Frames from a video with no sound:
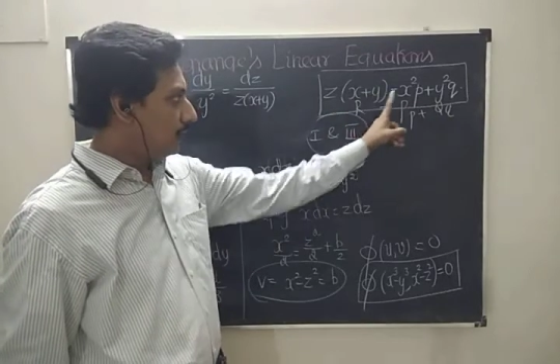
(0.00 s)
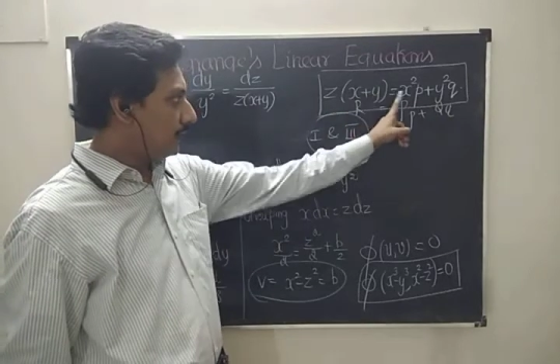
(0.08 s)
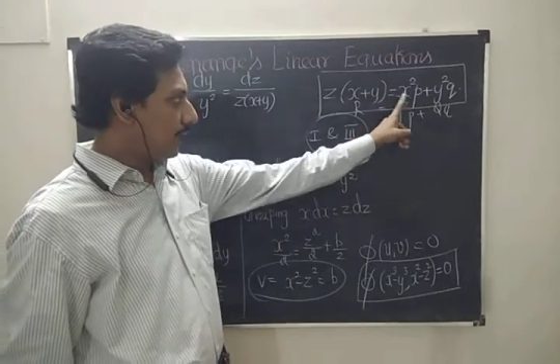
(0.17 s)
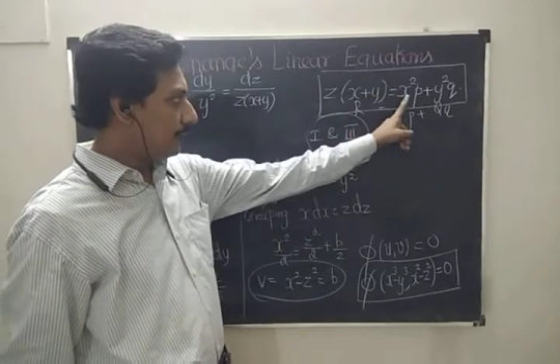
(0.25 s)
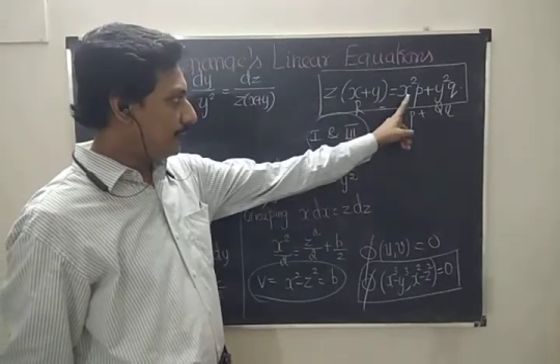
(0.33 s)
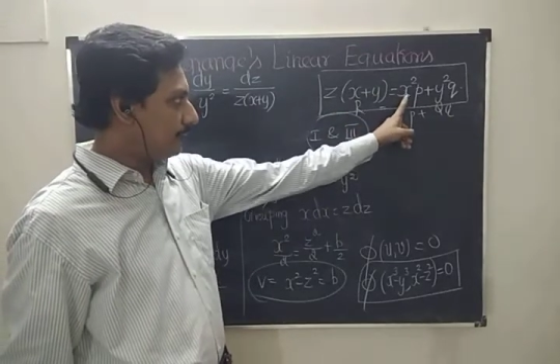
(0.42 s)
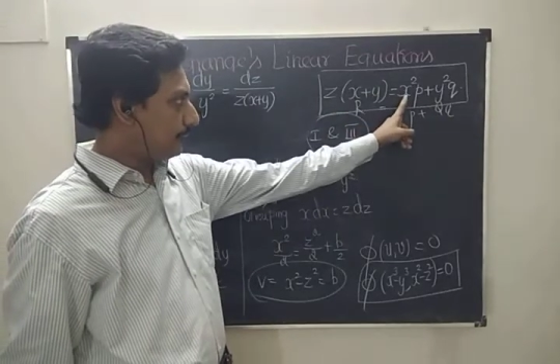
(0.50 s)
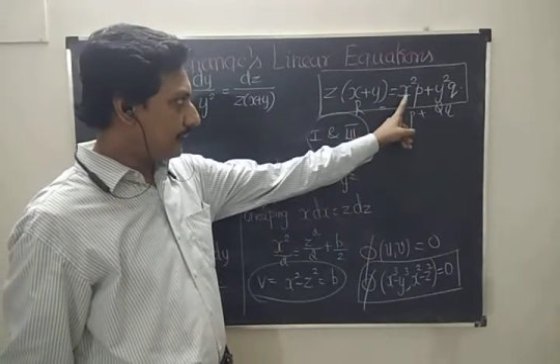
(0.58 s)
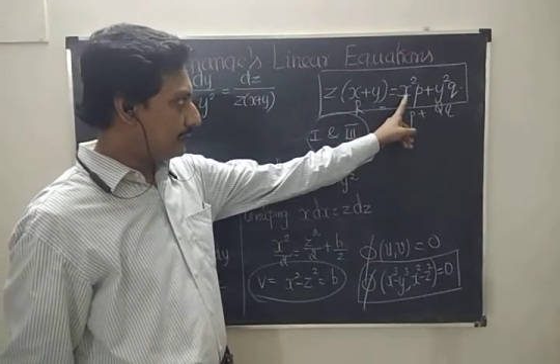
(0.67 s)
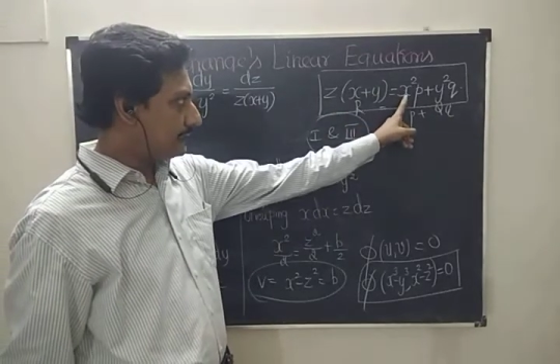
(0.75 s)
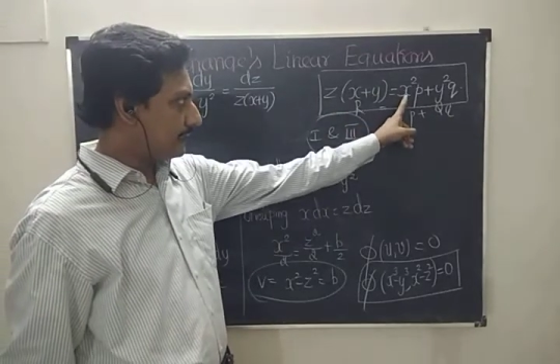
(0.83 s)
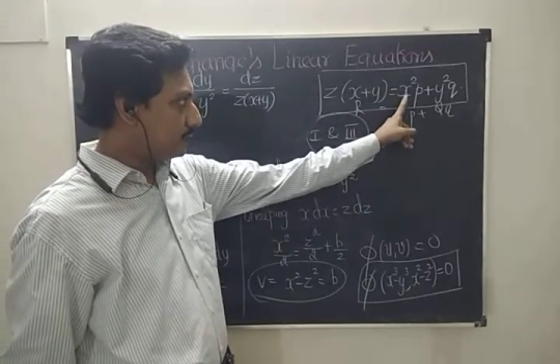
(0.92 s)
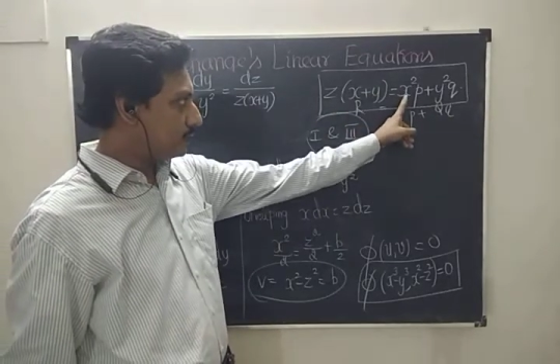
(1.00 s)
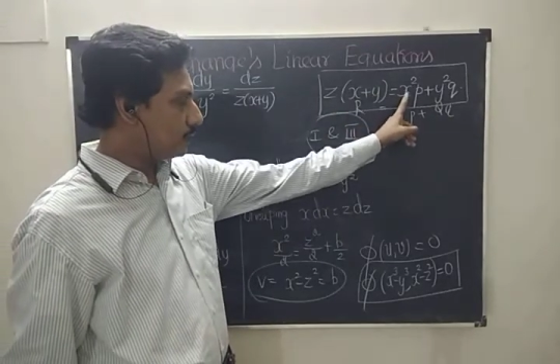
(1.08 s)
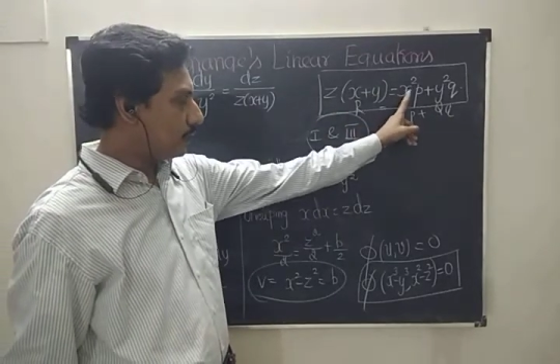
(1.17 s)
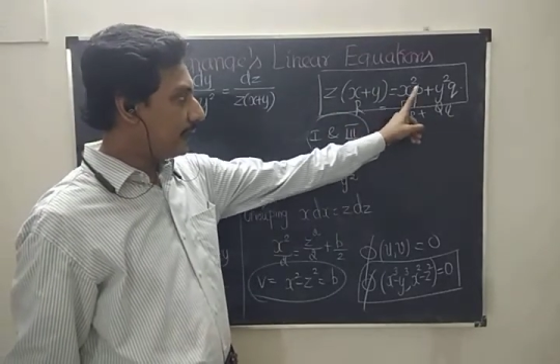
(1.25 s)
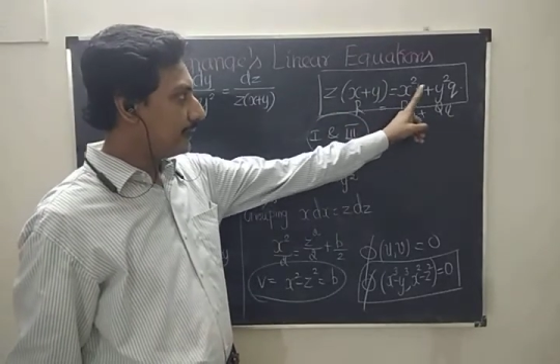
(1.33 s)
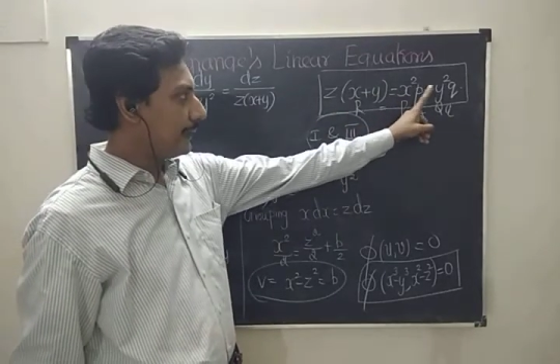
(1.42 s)
Capital P is x
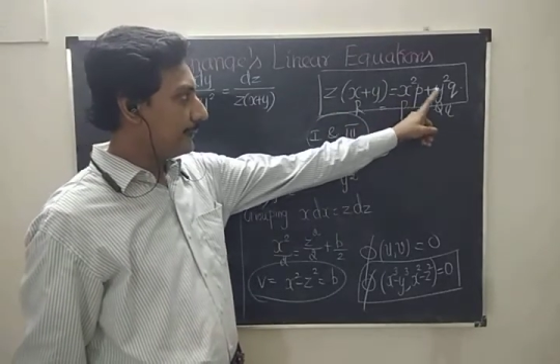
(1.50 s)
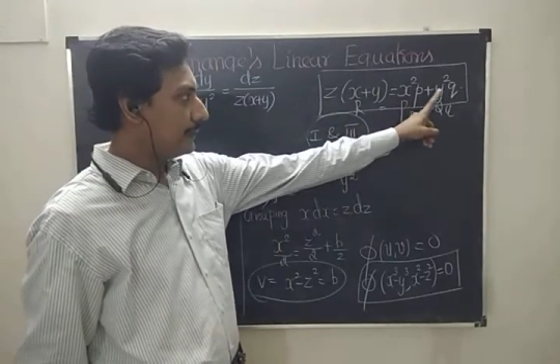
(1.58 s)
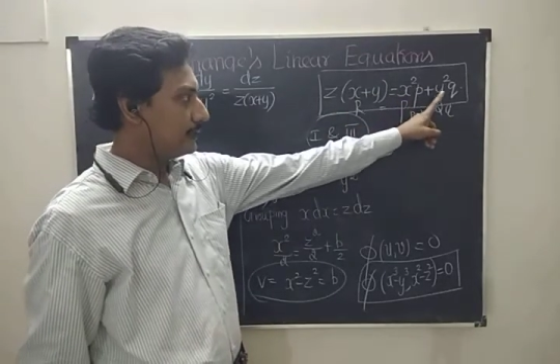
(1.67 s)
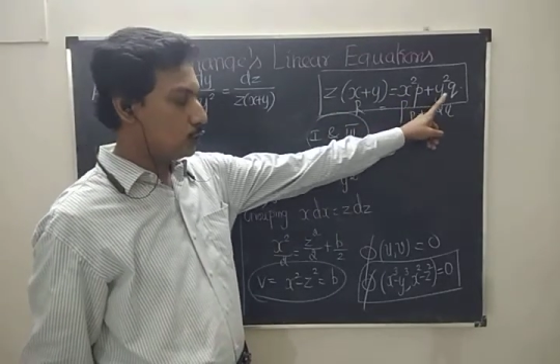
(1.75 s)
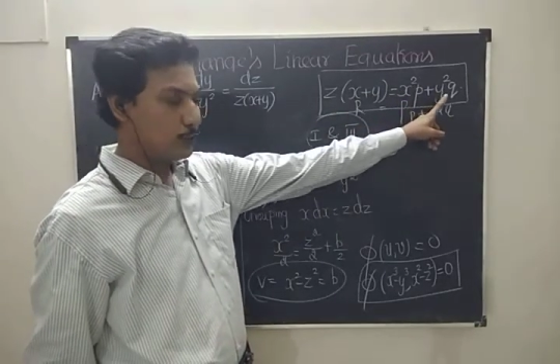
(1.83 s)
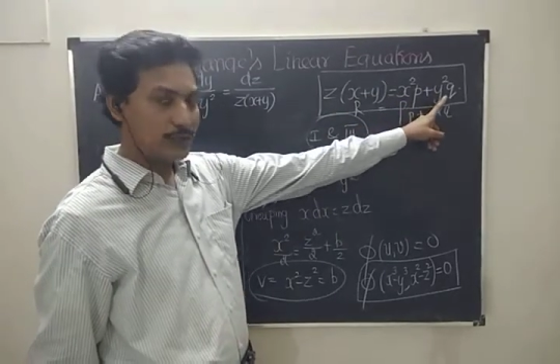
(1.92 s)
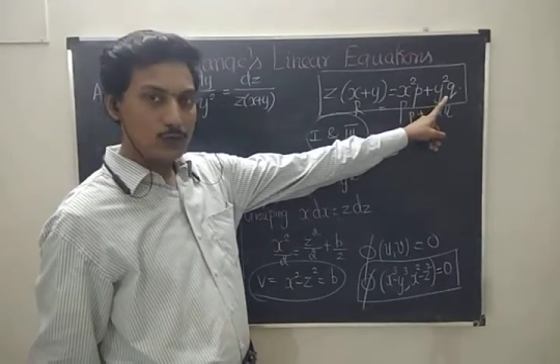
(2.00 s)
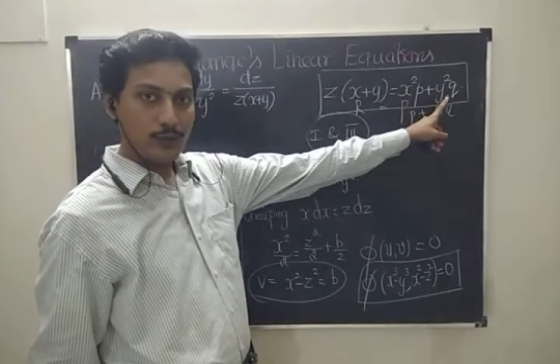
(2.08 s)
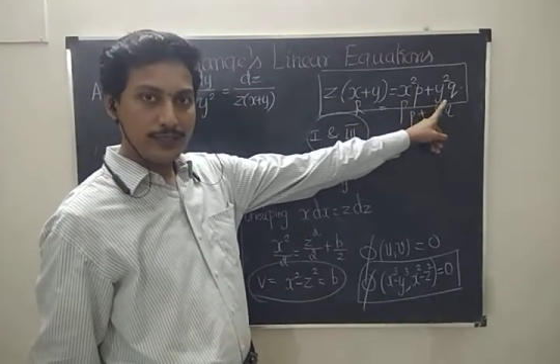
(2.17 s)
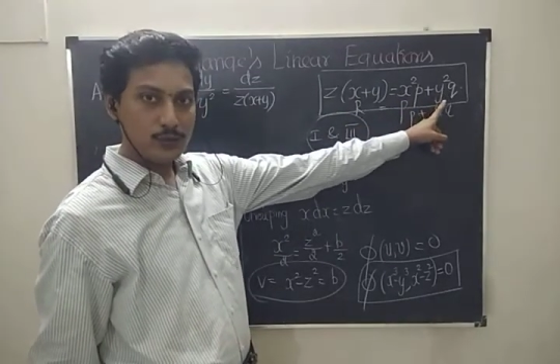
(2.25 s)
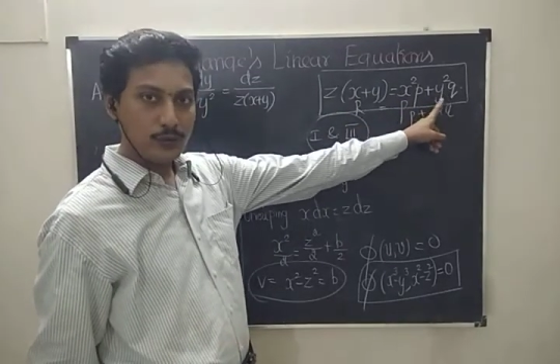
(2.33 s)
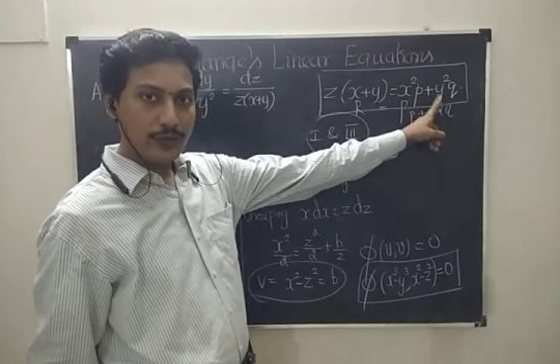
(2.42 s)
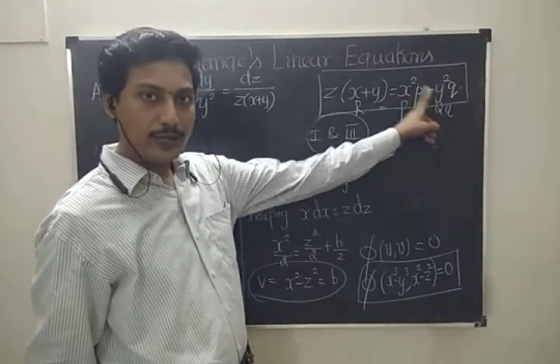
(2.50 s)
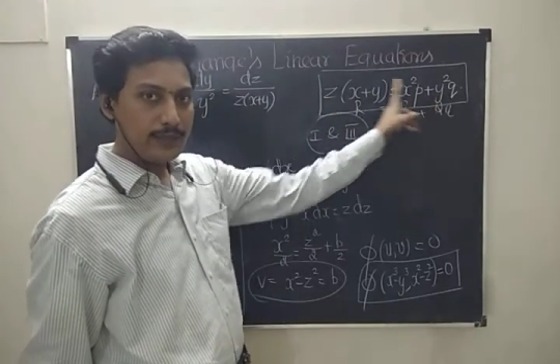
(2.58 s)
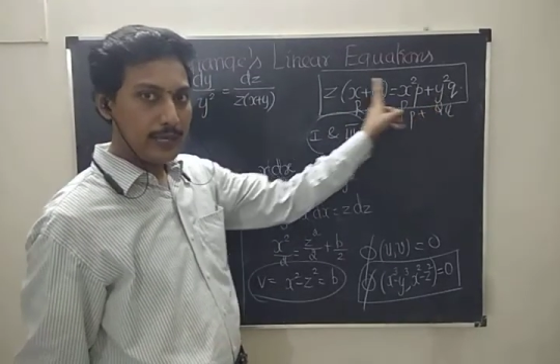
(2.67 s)
squared, capital Q is y squared,